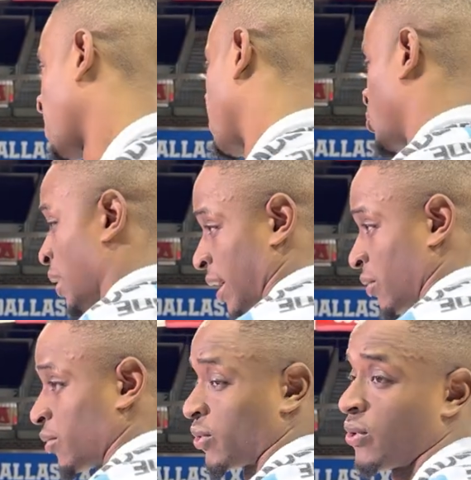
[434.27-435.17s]
But when I get
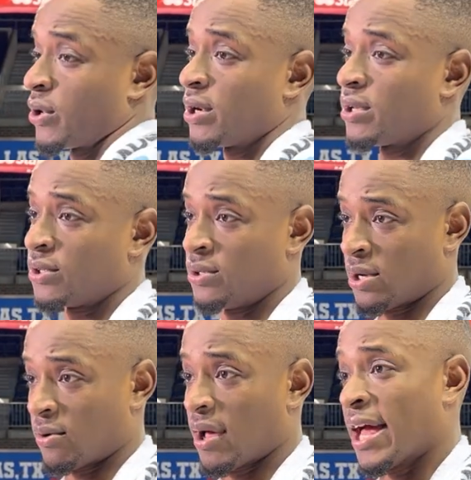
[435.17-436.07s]
on the court, you
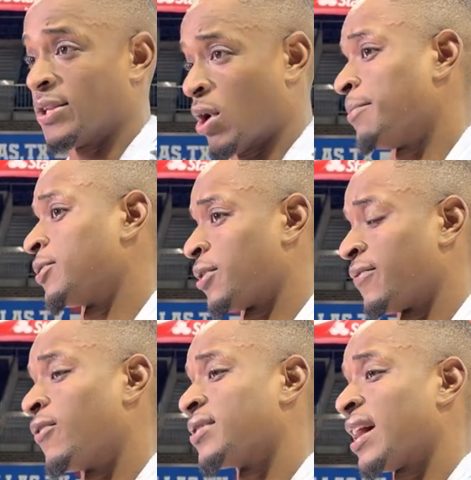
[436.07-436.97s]
know, I know I'm the third,
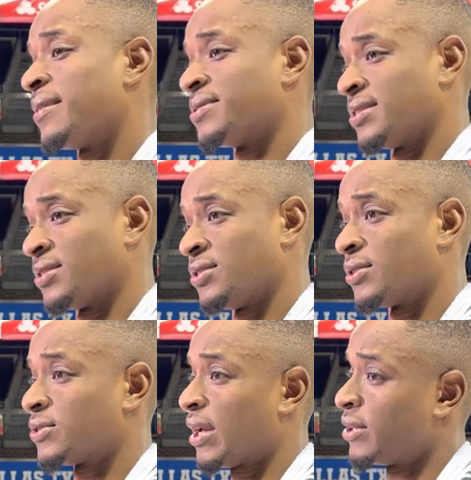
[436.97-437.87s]
fourth option. You know,
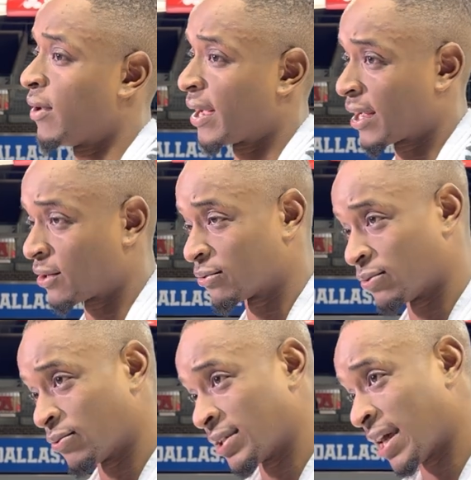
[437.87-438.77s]
so I know I got to go
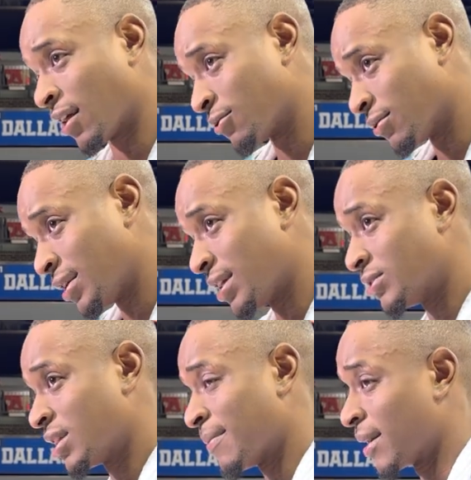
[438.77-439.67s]
through. You got to go through
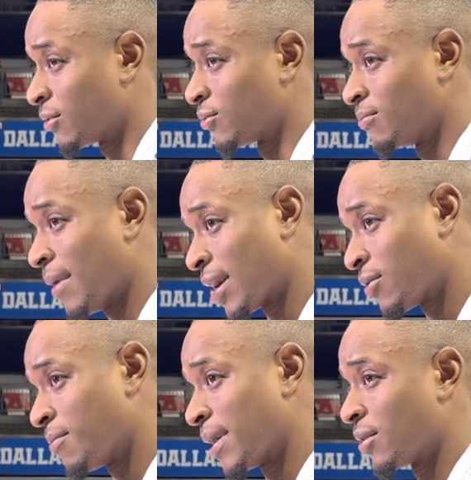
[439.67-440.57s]
Kendric. It may go through
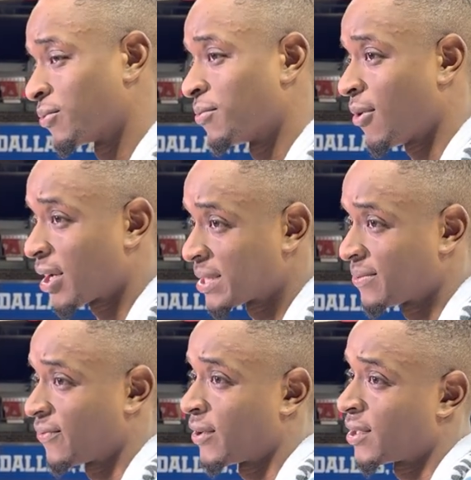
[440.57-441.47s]
Michael. It may go through Marcus
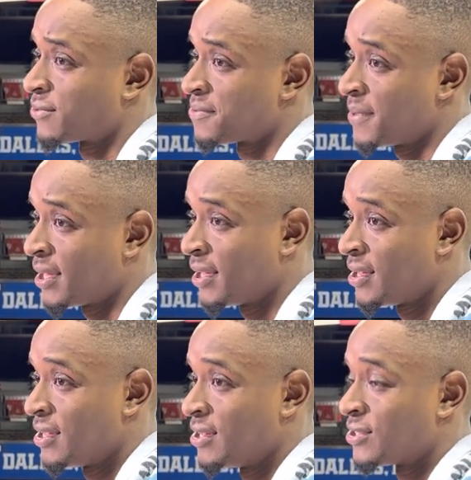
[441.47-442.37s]
before it goes to me.
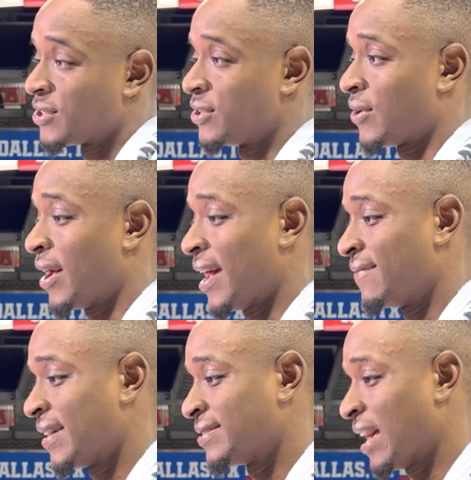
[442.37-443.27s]
Mm-hmm. So you know, I have
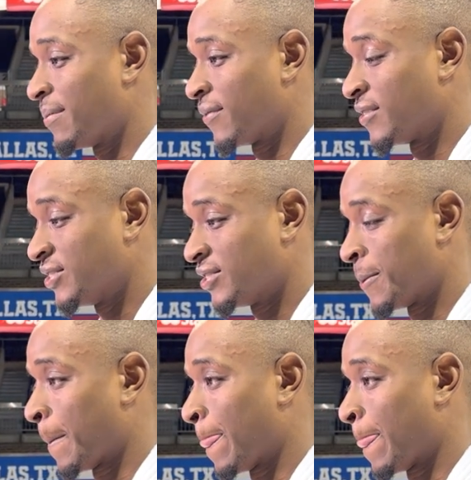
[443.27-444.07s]
that type of cushion.